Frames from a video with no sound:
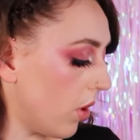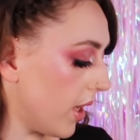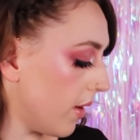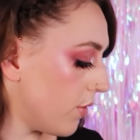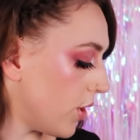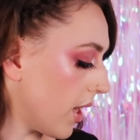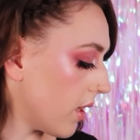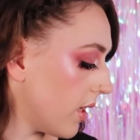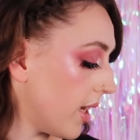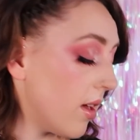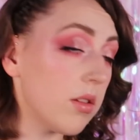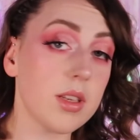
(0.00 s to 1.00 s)
what if
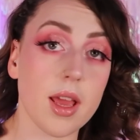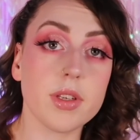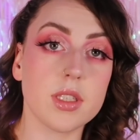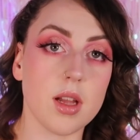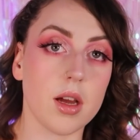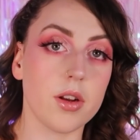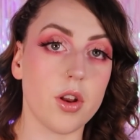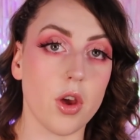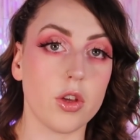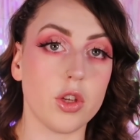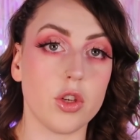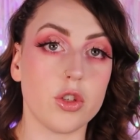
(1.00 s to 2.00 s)
Jacqueline Hill never started
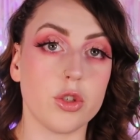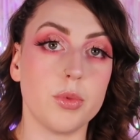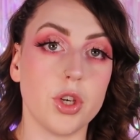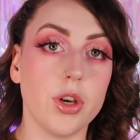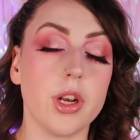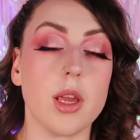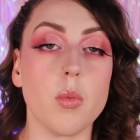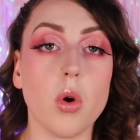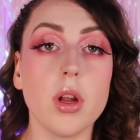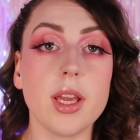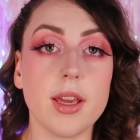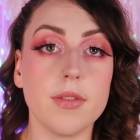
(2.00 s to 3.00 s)
her YouTube journey?
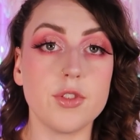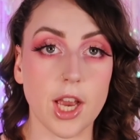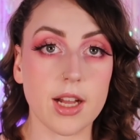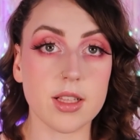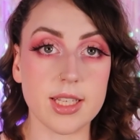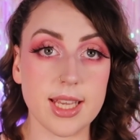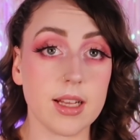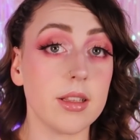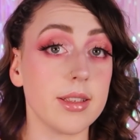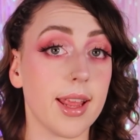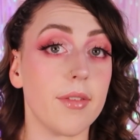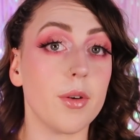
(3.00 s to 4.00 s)
What if Jacqueline
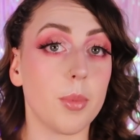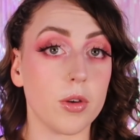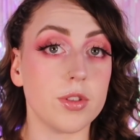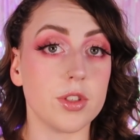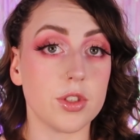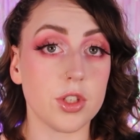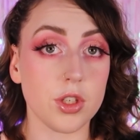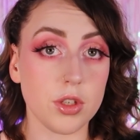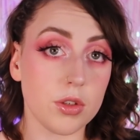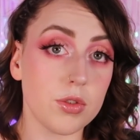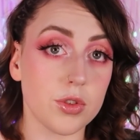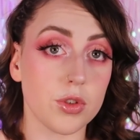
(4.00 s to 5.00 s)
Hill never posted to
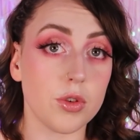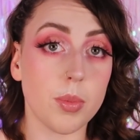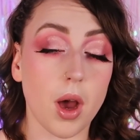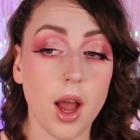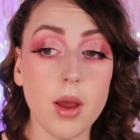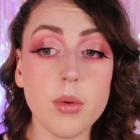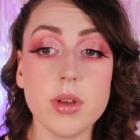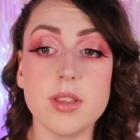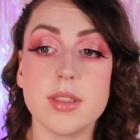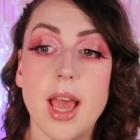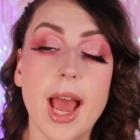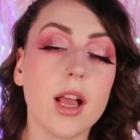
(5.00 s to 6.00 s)
YouTube? I
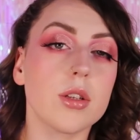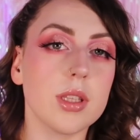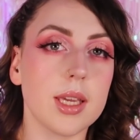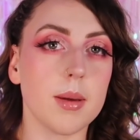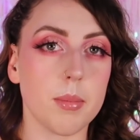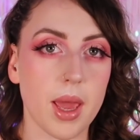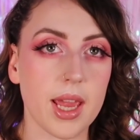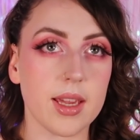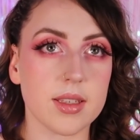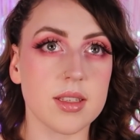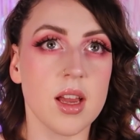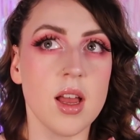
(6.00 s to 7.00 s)
was actually
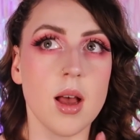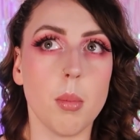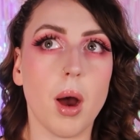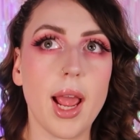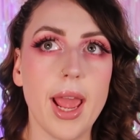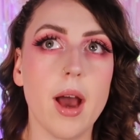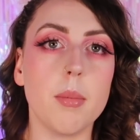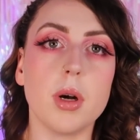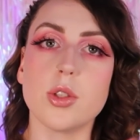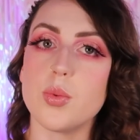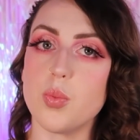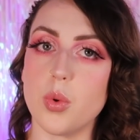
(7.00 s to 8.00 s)
amazed by how
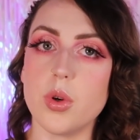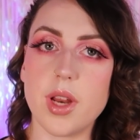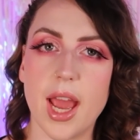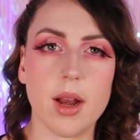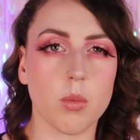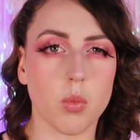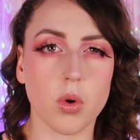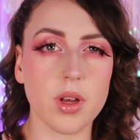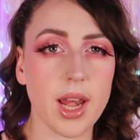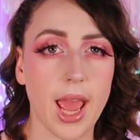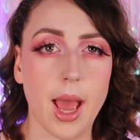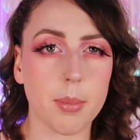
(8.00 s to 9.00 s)
much would and
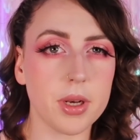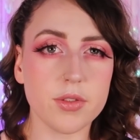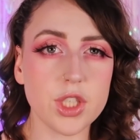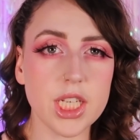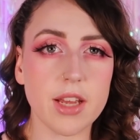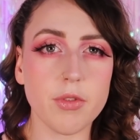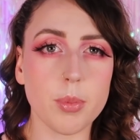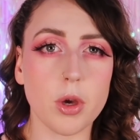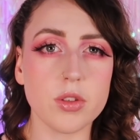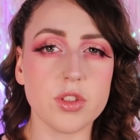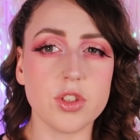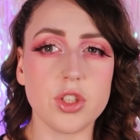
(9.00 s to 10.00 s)
wouldn't happen if she never
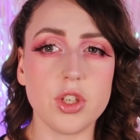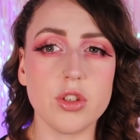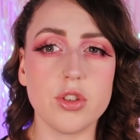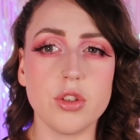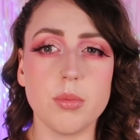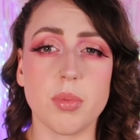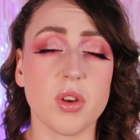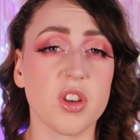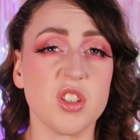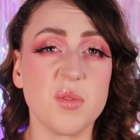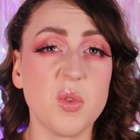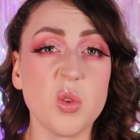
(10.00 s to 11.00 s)
posted to YouTube
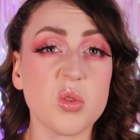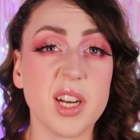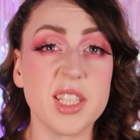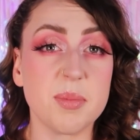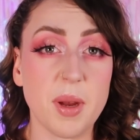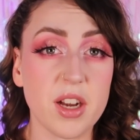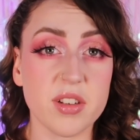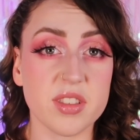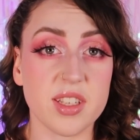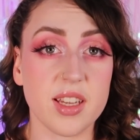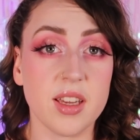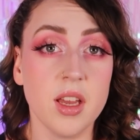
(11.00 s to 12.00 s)
because full
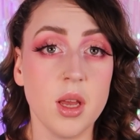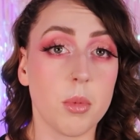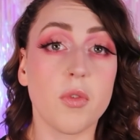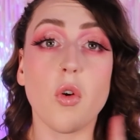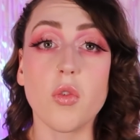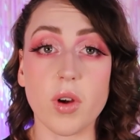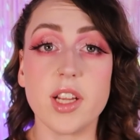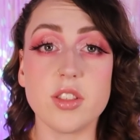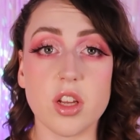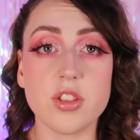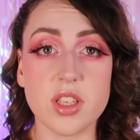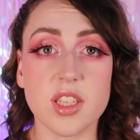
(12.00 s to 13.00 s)
transparency, before
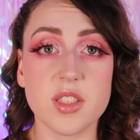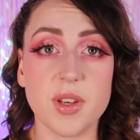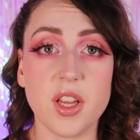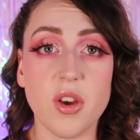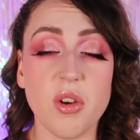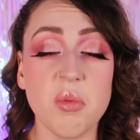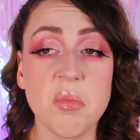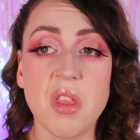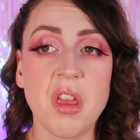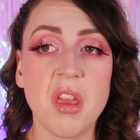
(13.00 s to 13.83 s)
researching this video,